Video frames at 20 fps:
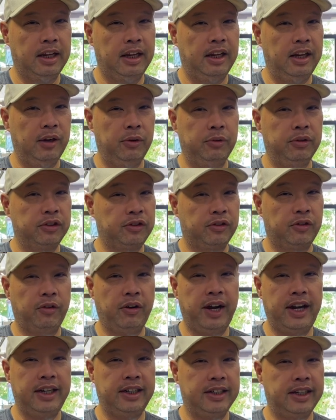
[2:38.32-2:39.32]
It was
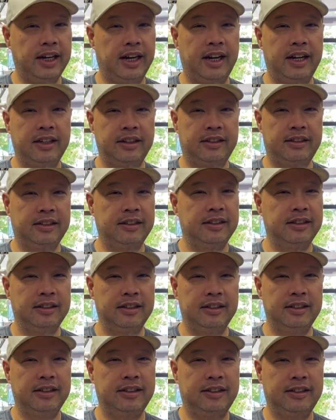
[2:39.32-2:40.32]
great, guys.
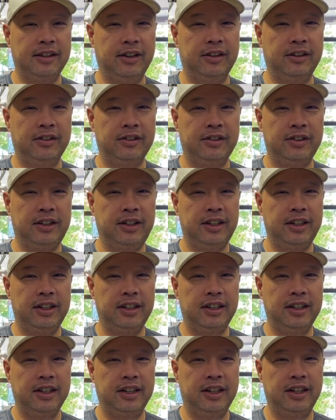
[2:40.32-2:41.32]
So
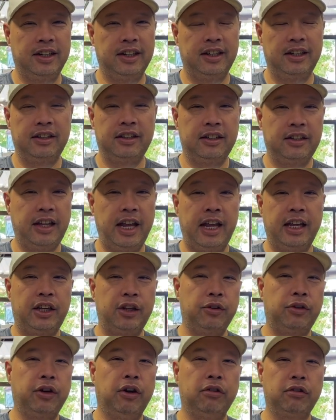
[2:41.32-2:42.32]
thank
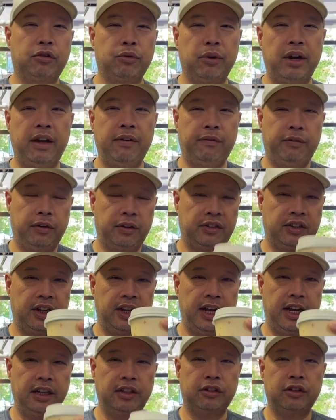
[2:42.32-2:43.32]
you, Coach Ray, for
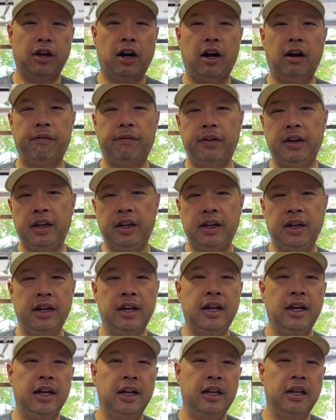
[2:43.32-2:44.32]
today's coffee.
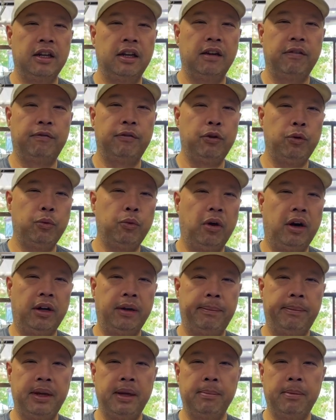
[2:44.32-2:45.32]
If you want
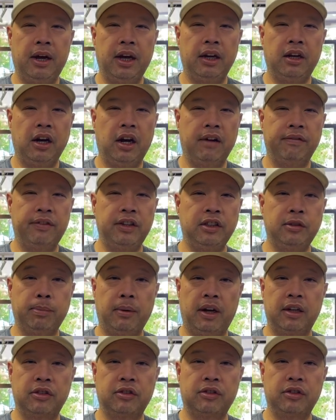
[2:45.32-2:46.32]
to be my coffee
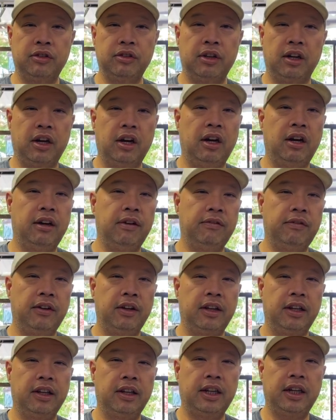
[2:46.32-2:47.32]
sponsor of
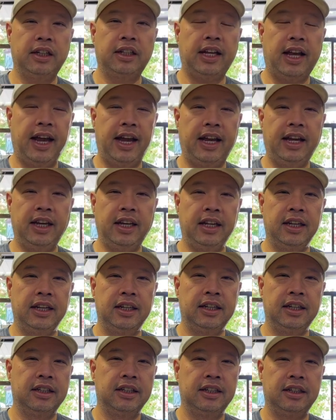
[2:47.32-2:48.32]
the day,
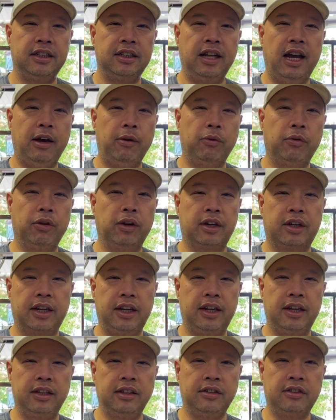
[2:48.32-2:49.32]
network
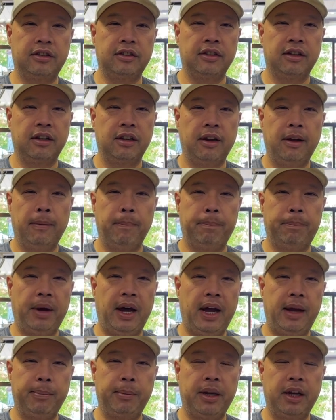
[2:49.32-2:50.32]
is
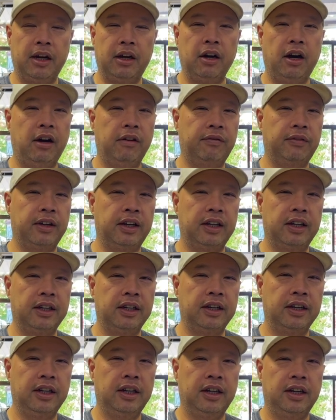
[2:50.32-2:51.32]

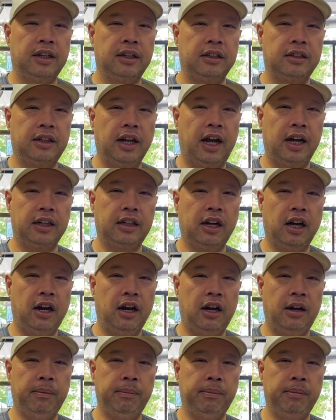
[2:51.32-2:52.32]

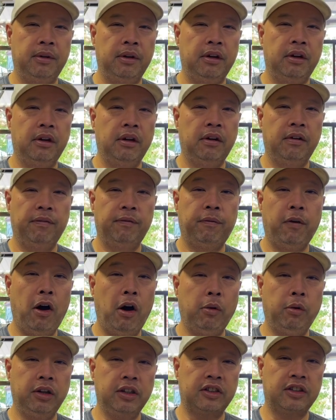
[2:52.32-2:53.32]

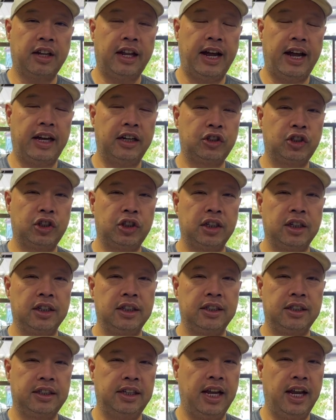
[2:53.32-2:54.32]

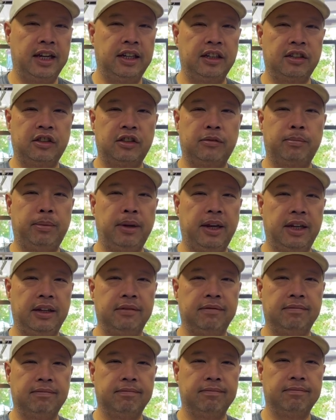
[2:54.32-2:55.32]
buymeacoffee.com/tennisspin.
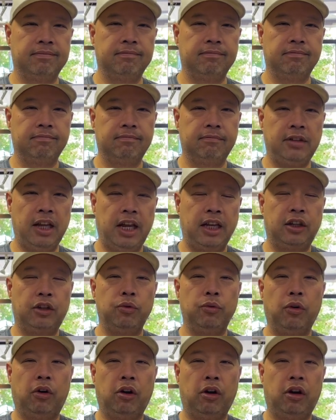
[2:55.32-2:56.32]
Thank
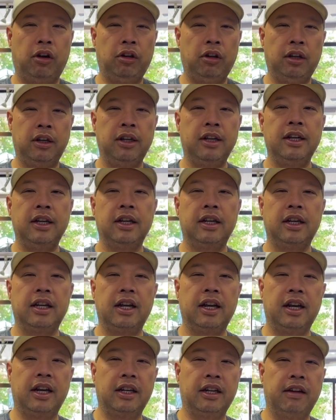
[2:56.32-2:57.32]
you all
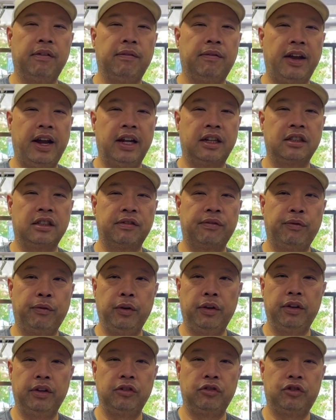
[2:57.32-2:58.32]
in advance for
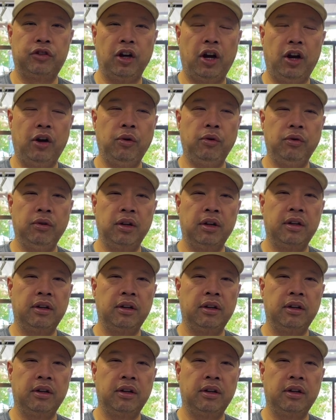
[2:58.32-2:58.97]
the Joe.